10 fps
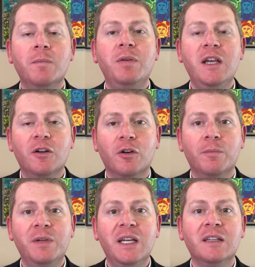Peter
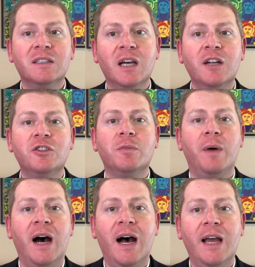being touched
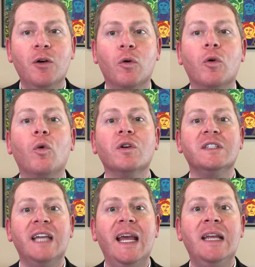by or
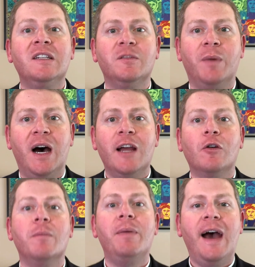ordained by or
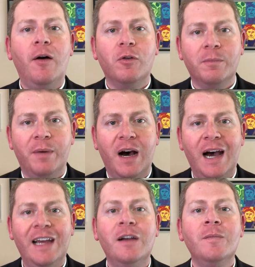empowered
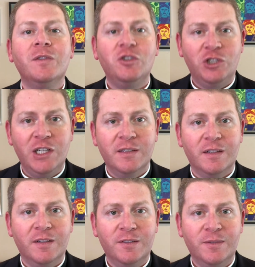by
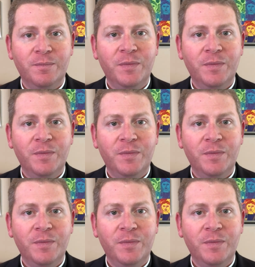Jesus.